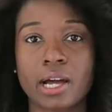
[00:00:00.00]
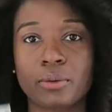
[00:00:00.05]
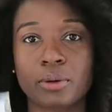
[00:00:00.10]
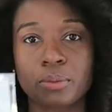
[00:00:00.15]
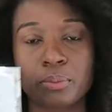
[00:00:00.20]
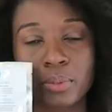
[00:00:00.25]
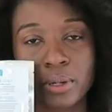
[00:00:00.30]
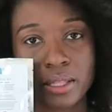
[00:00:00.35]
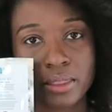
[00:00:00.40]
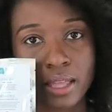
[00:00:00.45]
I
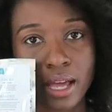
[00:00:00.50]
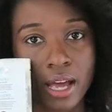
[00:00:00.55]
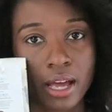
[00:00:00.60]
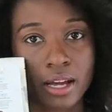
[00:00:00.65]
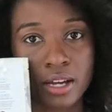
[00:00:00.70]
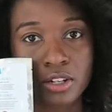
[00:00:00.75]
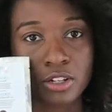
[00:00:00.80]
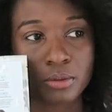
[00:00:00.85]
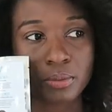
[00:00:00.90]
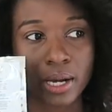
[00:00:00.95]
would put
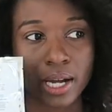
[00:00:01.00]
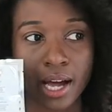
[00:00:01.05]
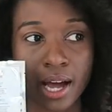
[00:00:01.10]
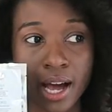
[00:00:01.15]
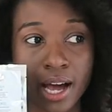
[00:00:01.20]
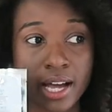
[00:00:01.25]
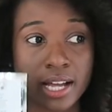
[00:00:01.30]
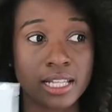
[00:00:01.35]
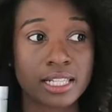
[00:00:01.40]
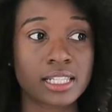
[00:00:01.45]
that under my
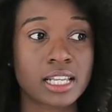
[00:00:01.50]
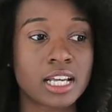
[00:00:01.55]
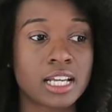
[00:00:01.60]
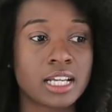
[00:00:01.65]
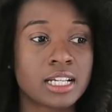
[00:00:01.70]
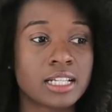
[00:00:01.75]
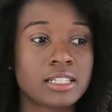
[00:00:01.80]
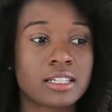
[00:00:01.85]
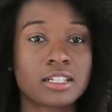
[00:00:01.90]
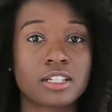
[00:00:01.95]
eyes
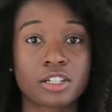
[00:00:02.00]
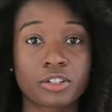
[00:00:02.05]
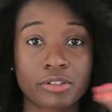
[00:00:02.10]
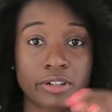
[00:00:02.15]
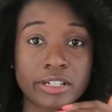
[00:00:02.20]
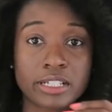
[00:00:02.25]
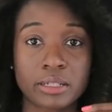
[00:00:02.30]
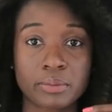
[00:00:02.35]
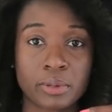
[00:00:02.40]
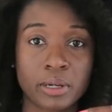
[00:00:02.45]
to
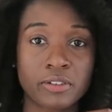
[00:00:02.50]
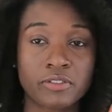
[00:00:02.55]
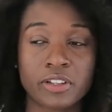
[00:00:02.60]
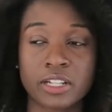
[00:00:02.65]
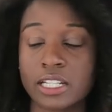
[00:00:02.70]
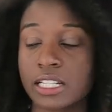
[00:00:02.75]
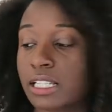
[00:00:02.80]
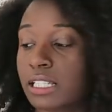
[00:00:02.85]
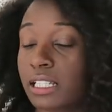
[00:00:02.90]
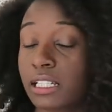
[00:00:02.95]
decrease the
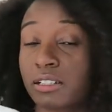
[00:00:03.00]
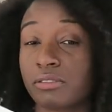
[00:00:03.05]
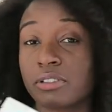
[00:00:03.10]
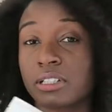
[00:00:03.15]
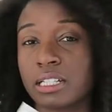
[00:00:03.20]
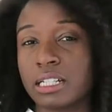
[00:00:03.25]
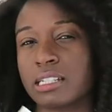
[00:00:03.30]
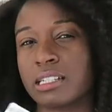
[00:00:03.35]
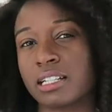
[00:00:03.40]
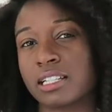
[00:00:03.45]
puffiness, and it
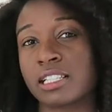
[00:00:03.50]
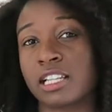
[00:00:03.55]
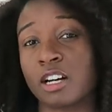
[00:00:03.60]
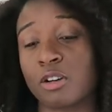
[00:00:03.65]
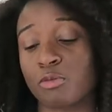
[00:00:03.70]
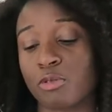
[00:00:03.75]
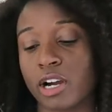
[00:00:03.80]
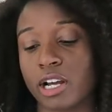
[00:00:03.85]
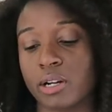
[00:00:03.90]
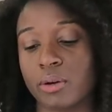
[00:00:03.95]
really does
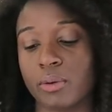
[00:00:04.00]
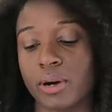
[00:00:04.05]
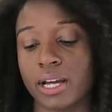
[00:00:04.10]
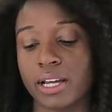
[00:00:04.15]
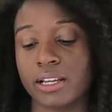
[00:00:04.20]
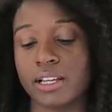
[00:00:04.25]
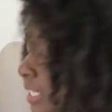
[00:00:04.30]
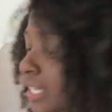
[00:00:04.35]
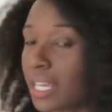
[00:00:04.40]
help right away.